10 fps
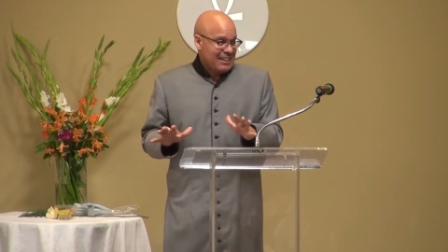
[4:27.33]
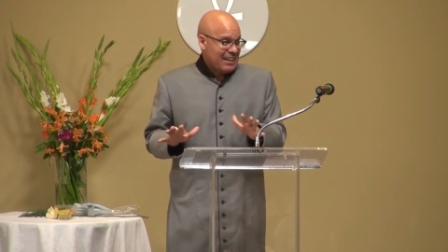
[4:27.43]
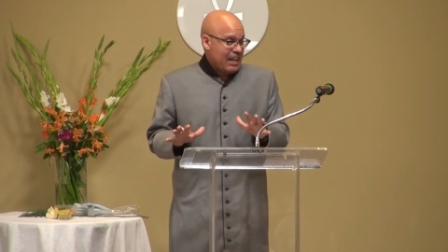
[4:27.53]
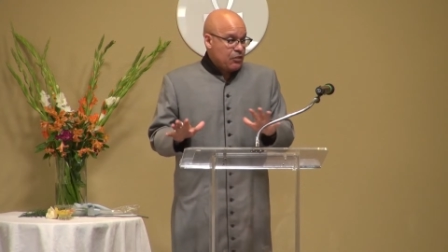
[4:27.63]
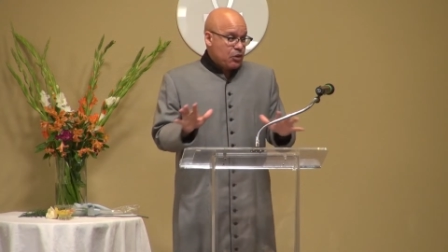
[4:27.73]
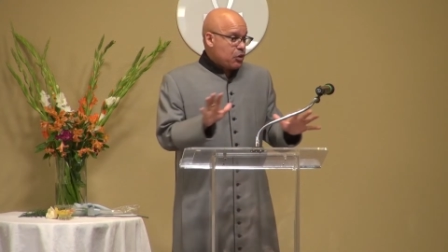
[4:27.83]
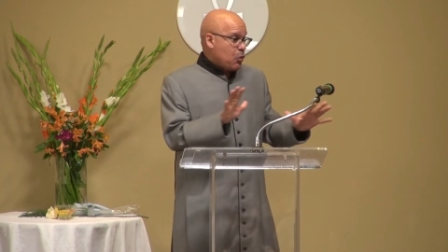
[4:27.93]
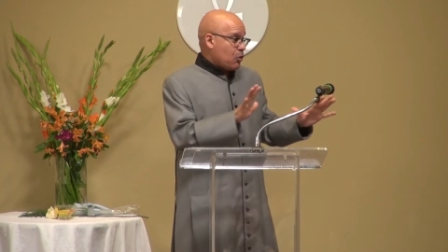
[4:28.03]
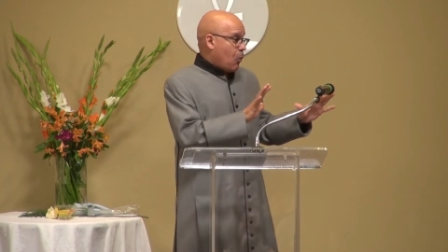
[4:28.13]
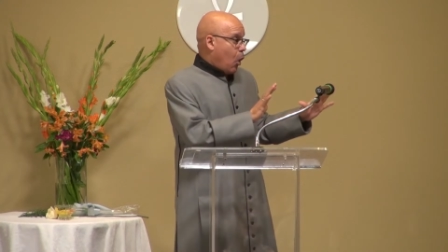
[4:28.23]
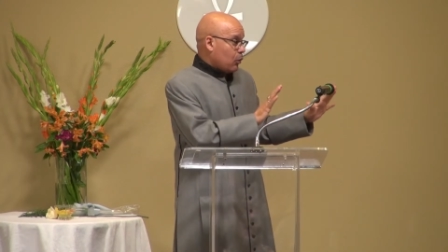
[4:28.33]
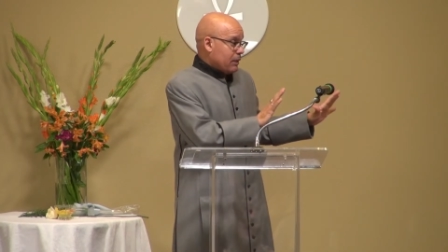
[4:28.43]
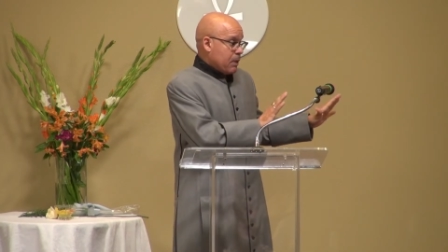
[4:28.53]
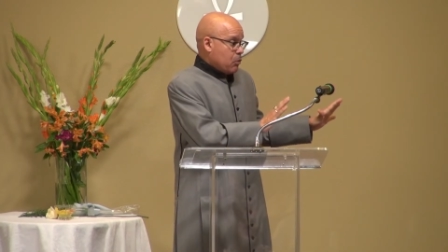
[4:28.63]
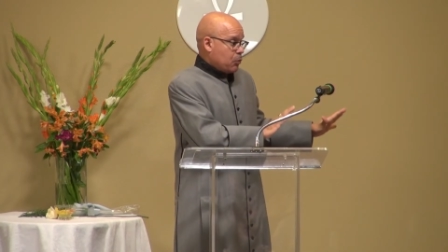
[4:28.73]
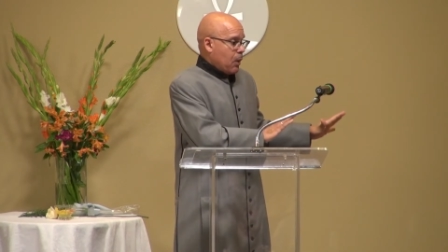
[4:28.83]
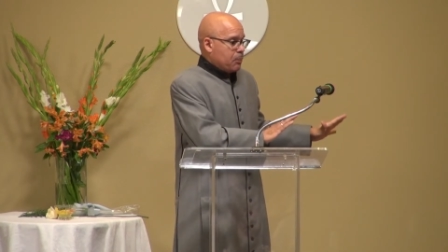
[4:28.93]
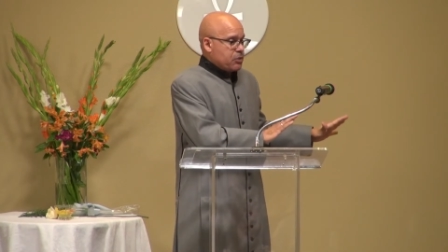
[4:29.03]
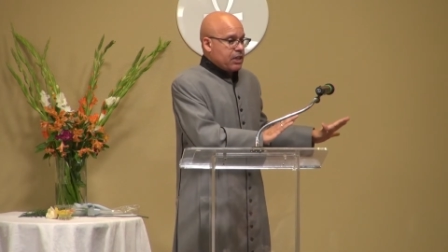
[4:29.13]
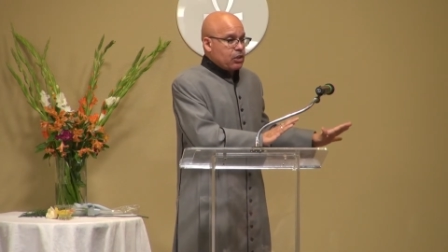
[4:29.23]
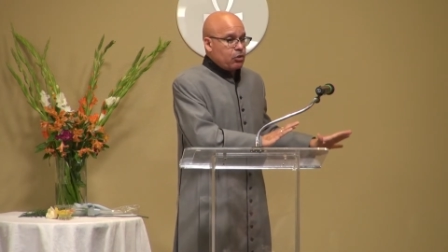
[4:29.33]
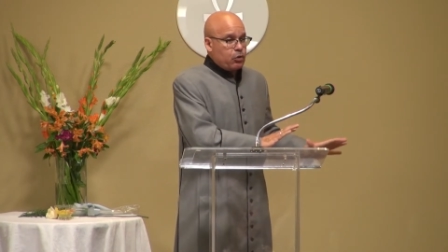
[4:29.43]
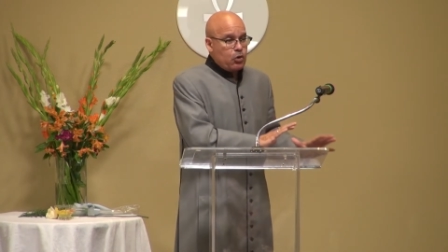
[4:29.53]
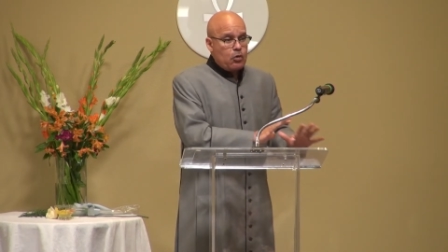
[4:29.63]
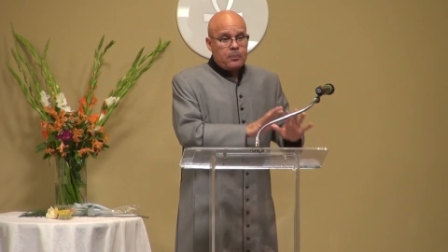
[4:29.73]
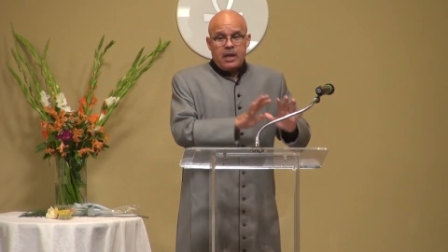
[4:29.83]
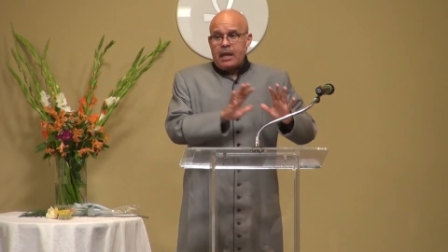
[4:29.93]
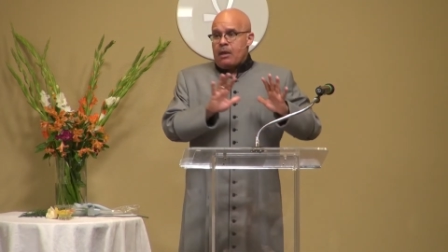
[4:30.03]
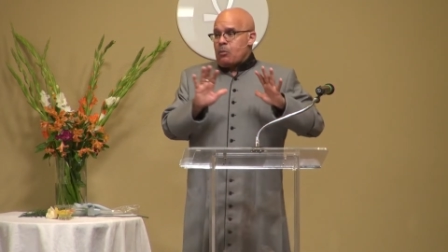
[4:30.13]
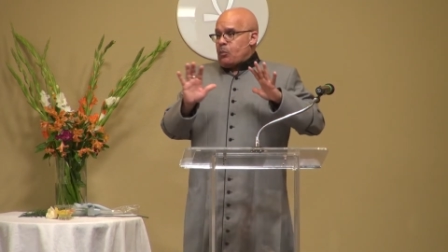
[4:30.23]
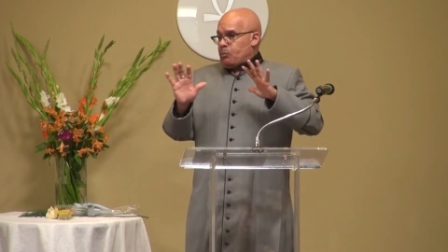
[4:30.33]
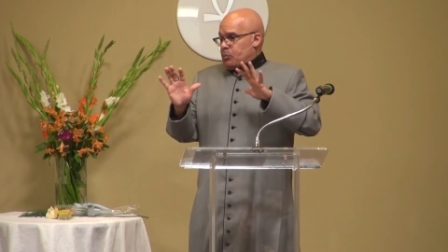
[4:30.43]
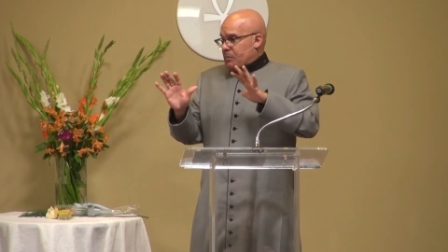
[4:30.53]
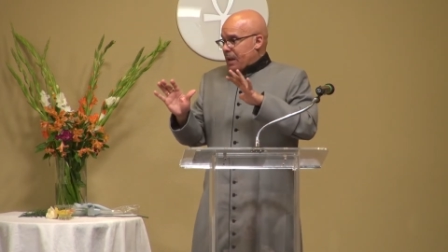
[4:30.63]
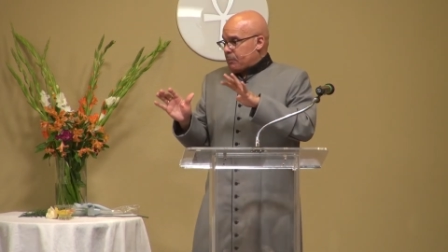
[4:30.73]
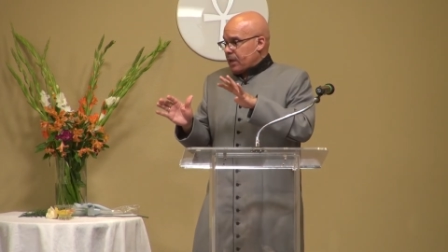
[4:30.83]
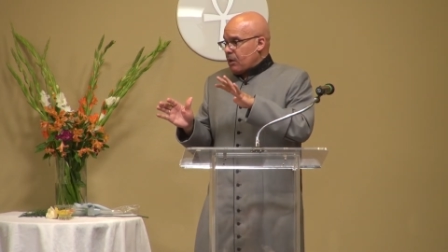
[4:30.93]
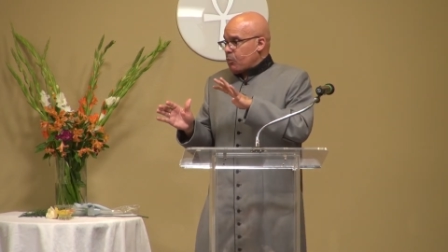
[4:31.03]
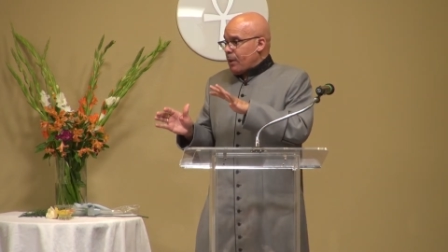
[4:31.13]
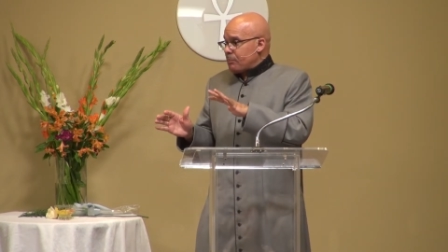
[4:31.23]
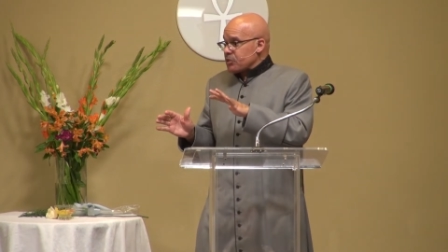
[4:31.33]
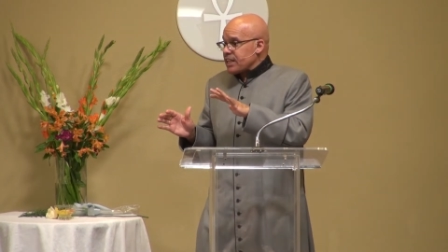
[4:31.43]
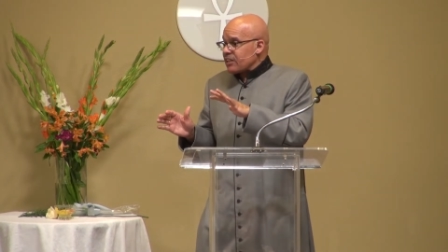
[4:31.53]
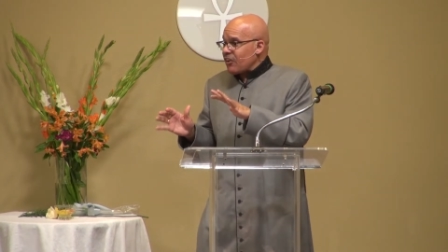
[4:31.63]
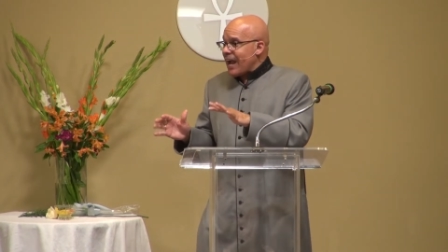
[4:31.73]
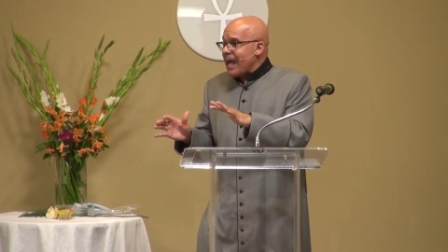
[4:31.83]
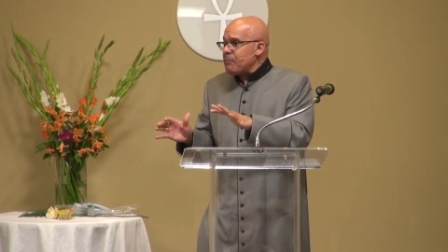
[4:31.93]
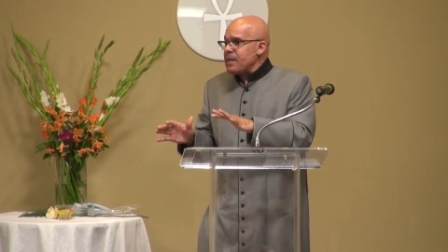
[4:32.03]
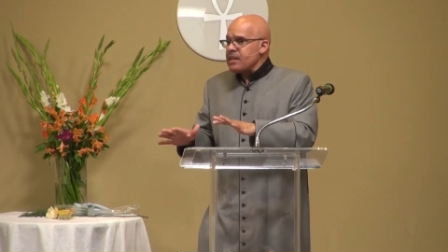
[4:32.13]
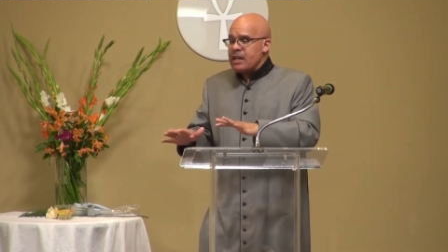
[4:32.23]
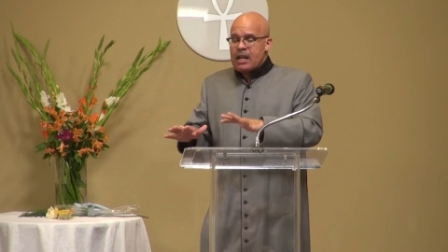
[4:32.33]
Either you will only be with one particular group, you may pick up one particular habit,